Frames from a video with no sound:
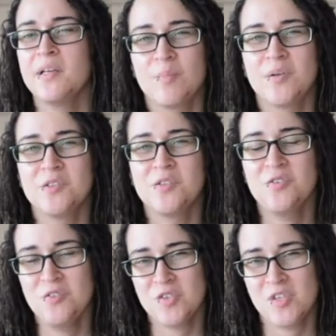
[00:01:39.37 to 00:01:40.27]
but
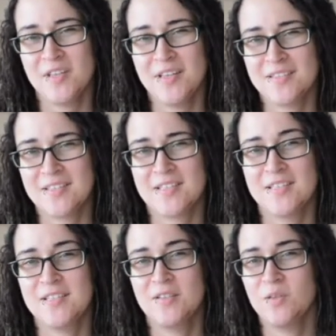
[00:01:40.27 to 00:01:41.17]
usually that's
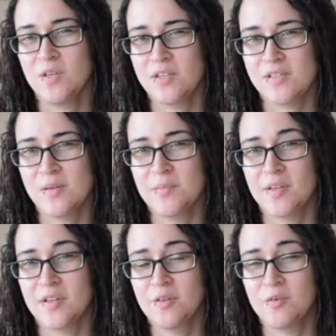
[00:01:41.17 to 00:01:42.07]
still not
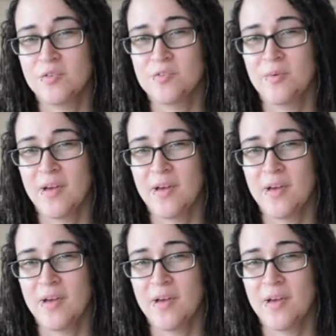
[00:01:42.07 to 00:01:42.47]
something that you could do